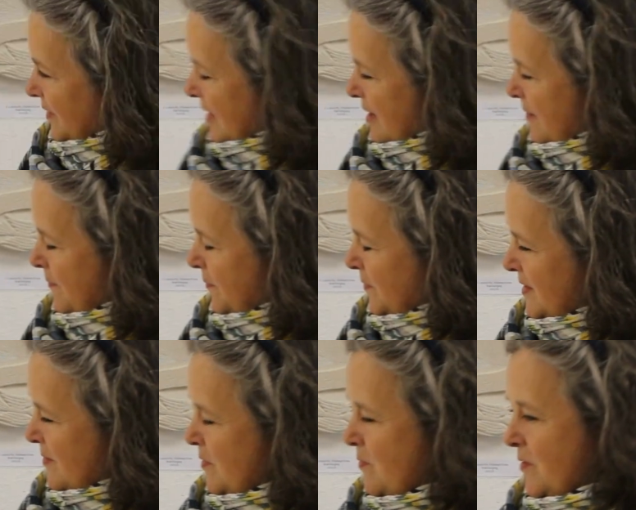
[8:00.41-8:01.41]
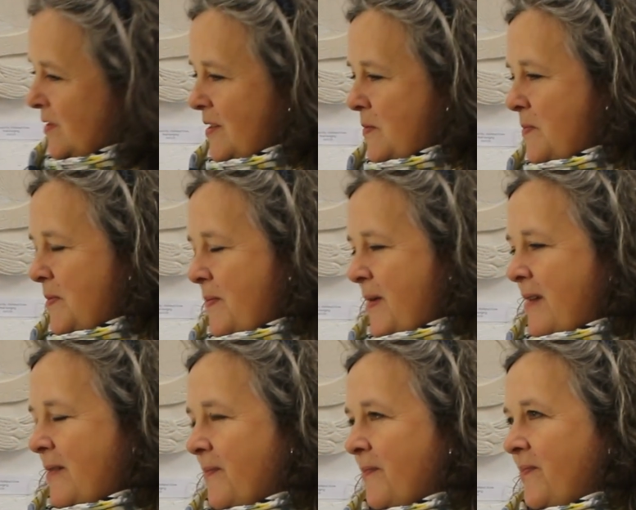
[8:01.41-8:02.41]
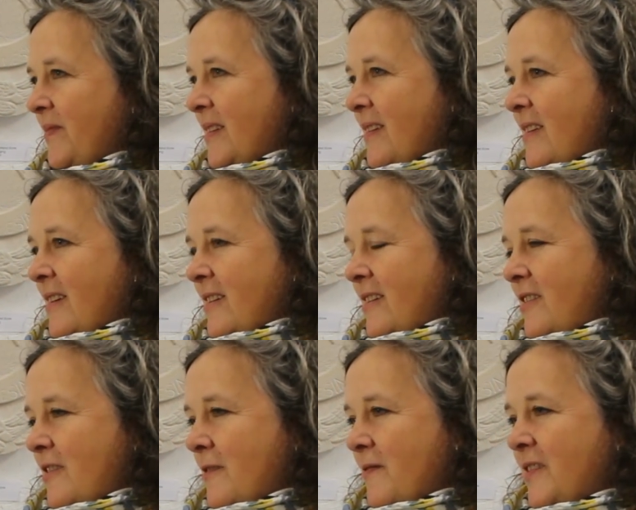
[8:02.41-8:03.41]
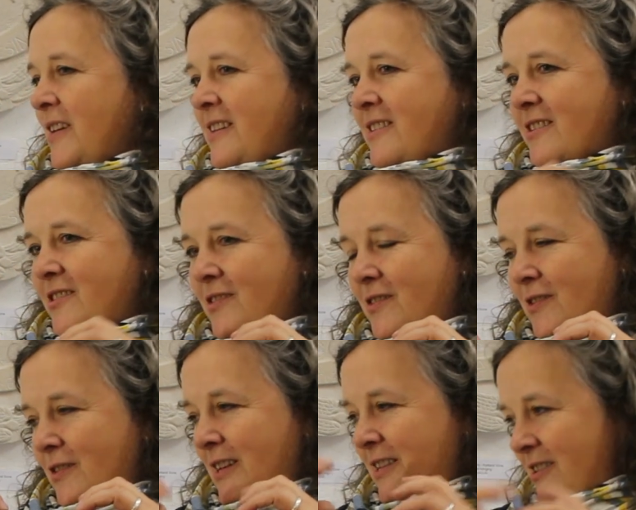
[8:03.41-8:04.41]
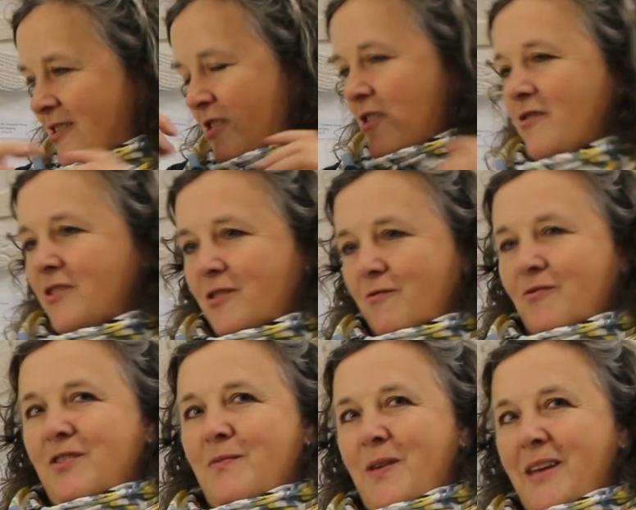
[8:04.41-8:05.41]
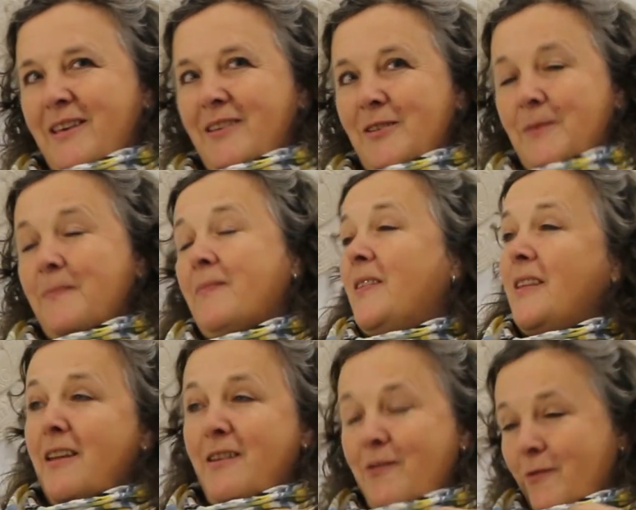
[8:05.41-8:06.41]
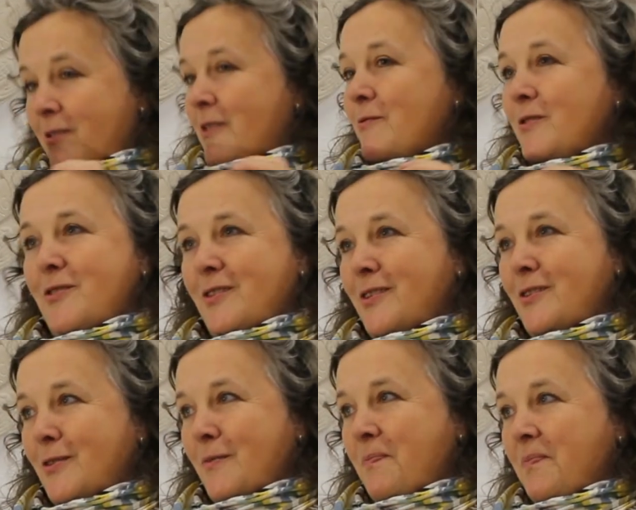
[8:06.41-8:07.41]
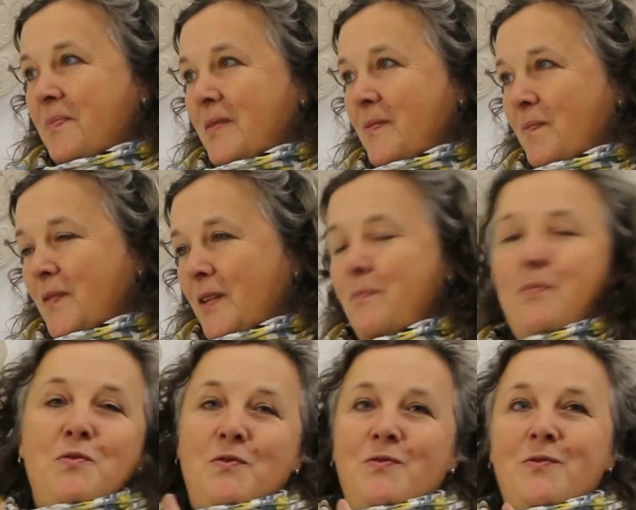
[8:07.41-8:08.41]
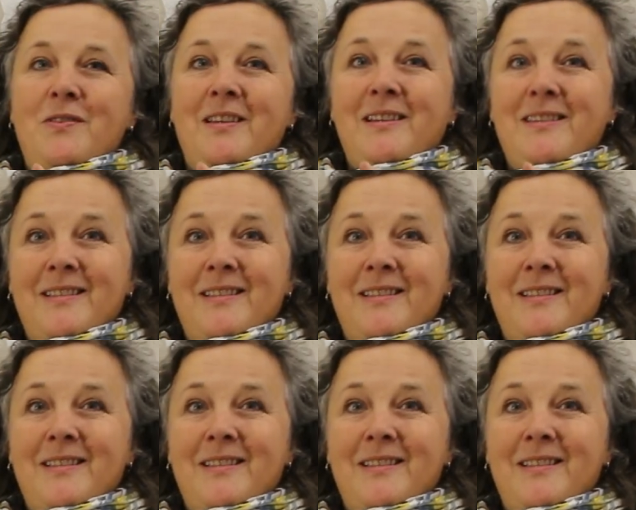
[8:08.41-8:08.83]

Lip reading: Somebody once said to me about, you know, your letters dance across the page, and I thought that was just such a beautiful thing to